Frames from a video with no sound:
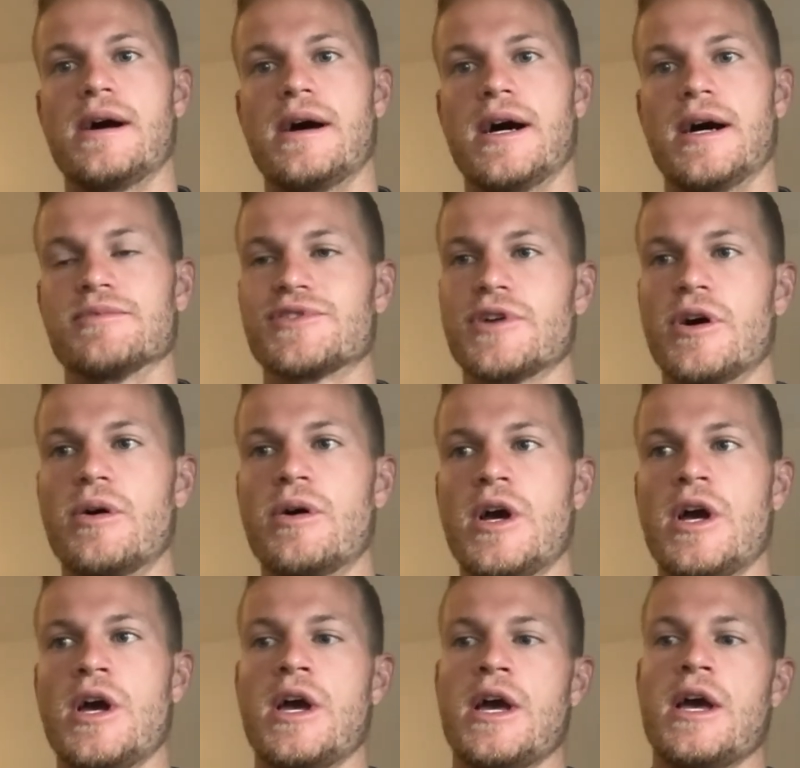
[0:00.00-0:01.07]
So
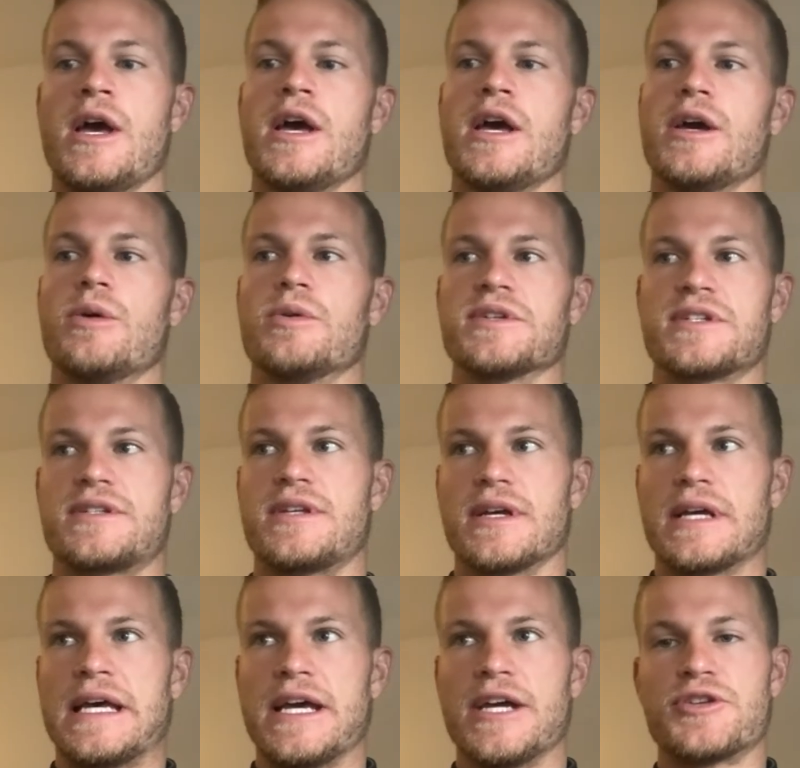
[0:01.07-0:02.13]
it was
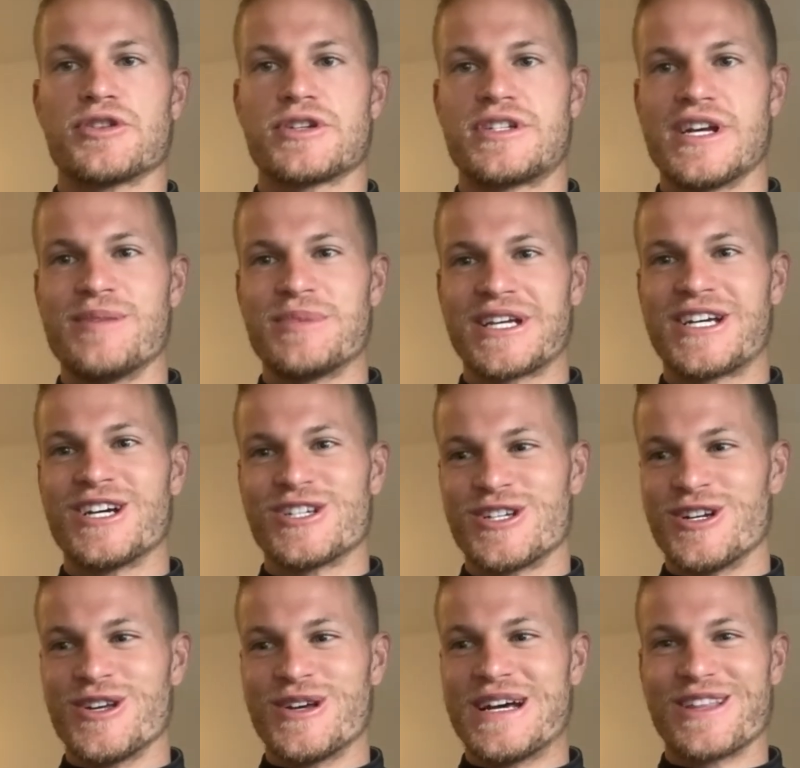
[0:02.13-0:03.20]
interesting because,
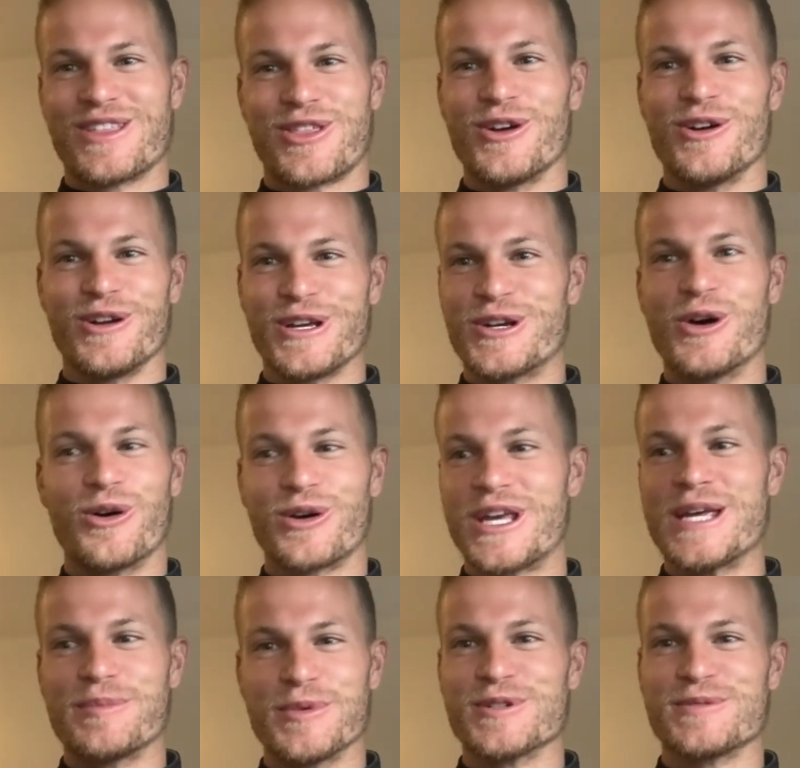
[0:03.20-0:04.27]
you had 30
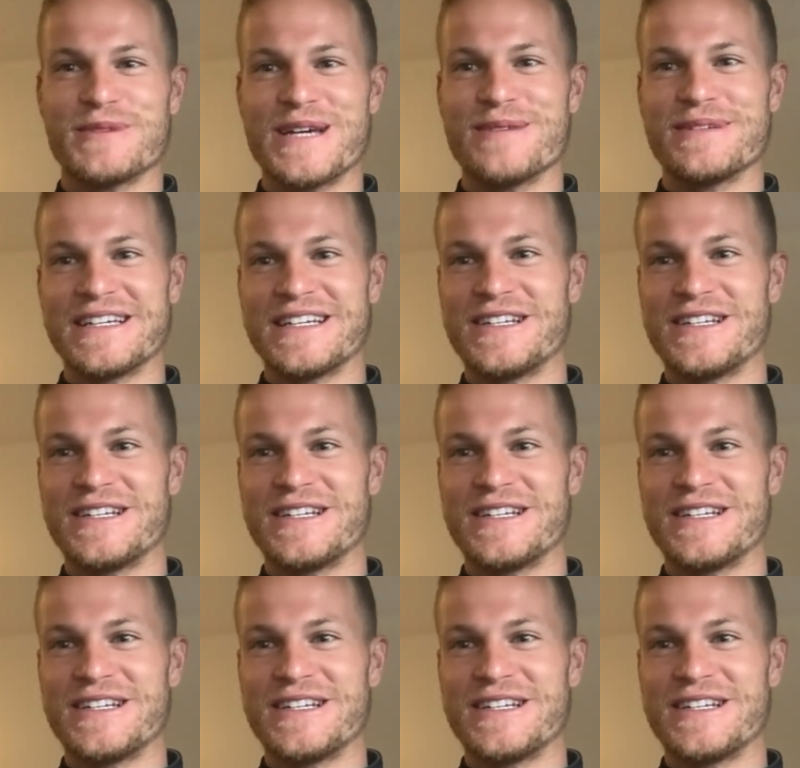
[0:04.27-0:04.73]
goalkeepers maybe, and